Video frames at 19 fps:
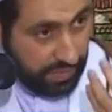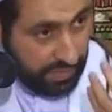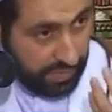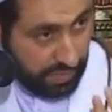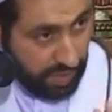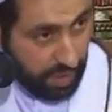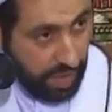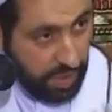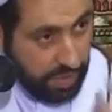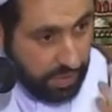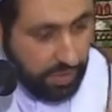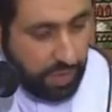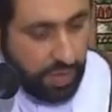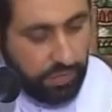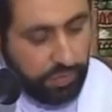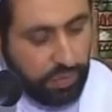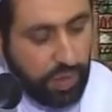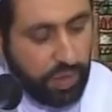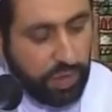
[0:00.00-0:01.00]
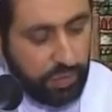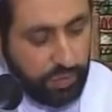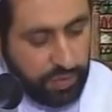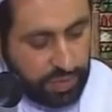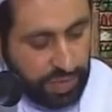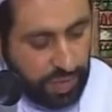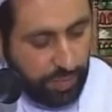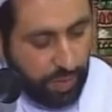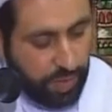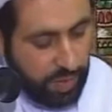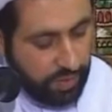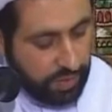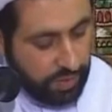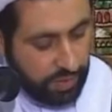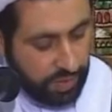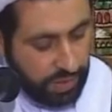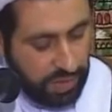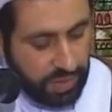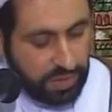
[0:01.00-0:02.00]
the idea of Akhir al-Zaman
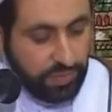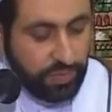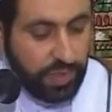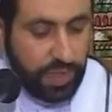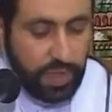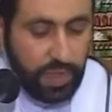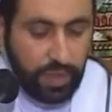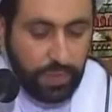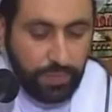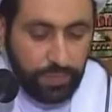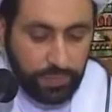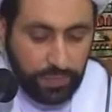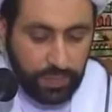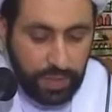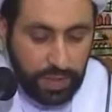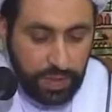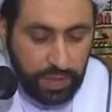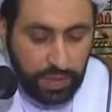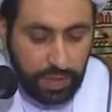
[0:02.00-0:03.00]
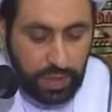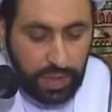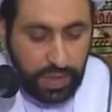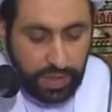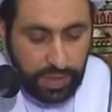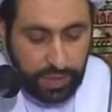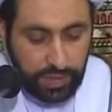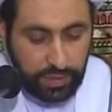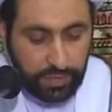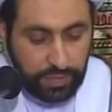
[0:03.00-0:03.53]
is very clear.